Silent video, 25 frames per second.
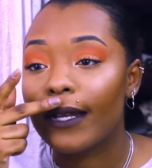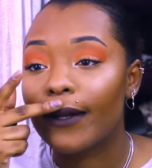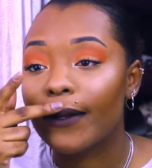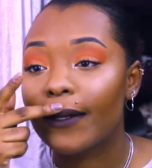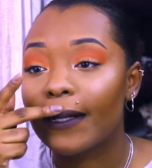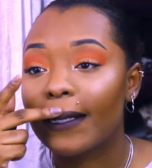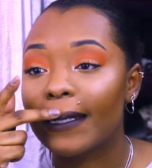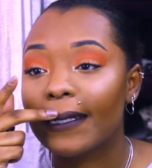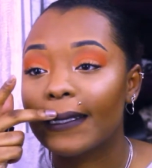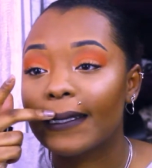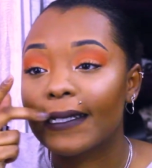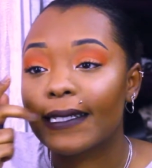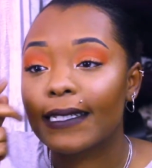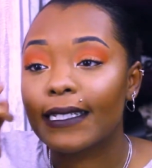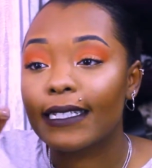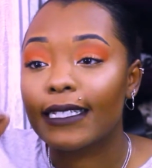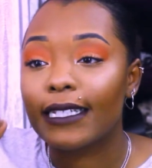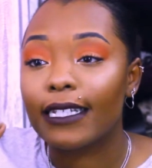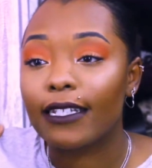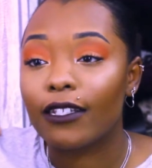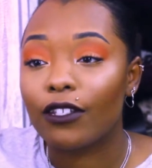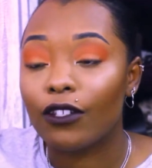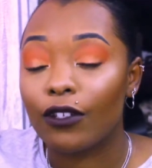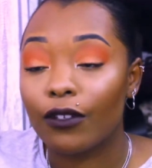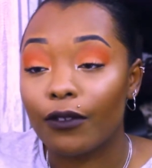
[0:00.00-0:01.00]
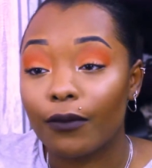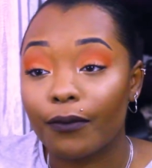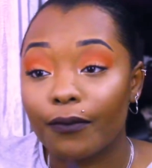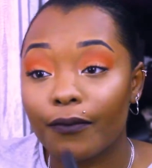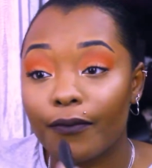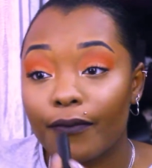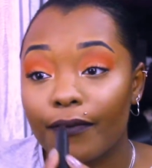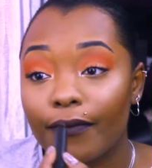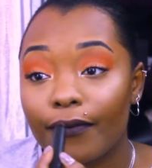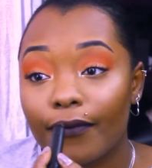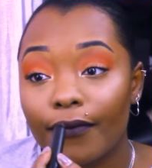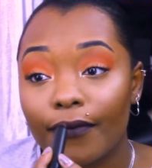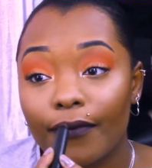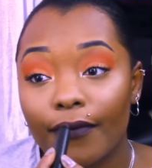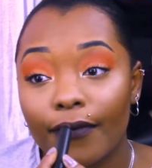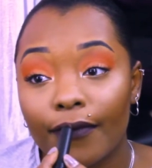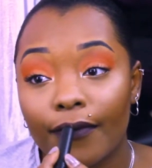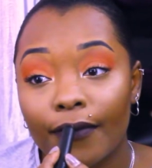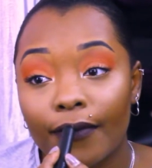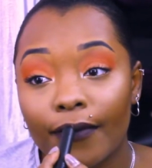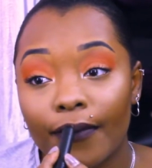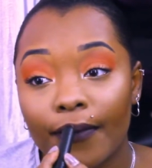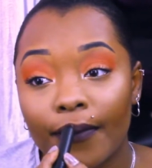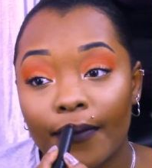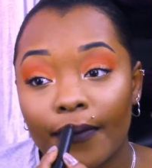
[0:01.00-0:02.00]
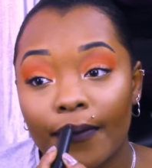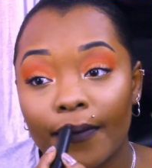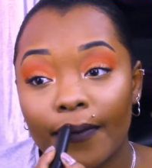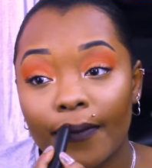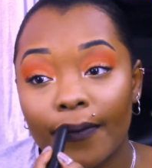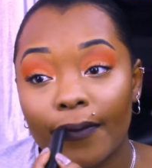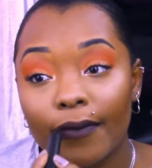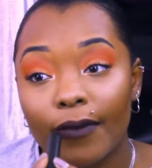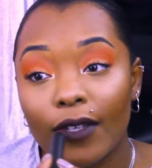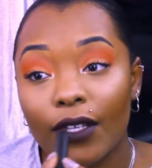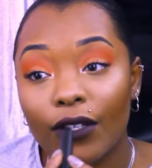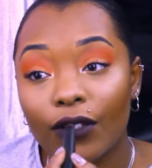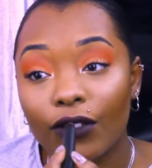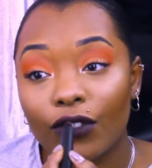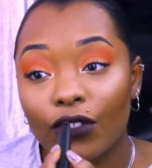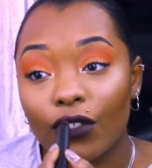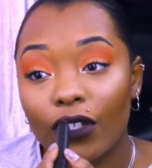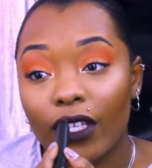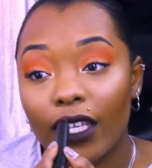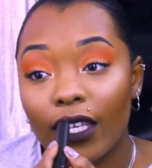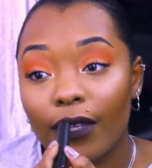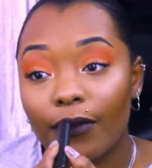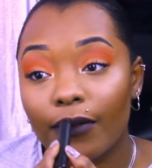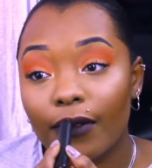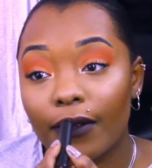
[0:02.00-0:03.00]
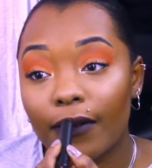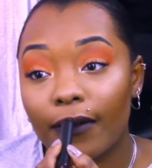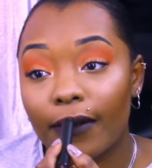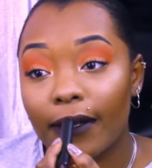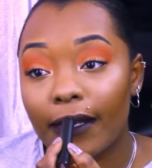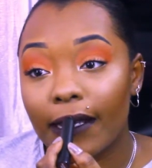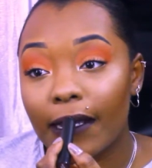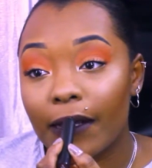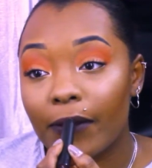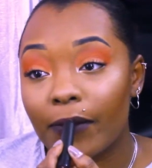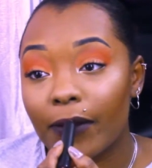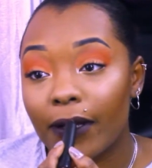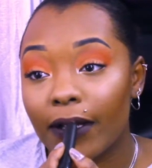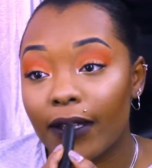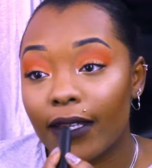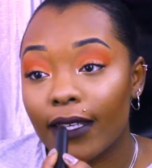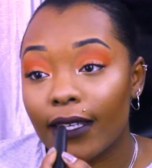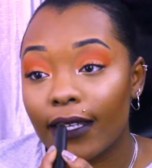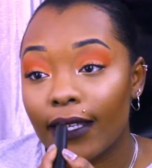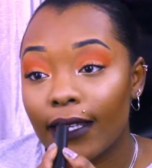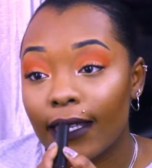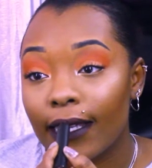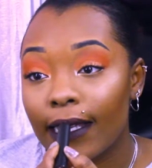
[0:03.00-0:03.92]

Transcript: it to continue because you're keeping quiet about it.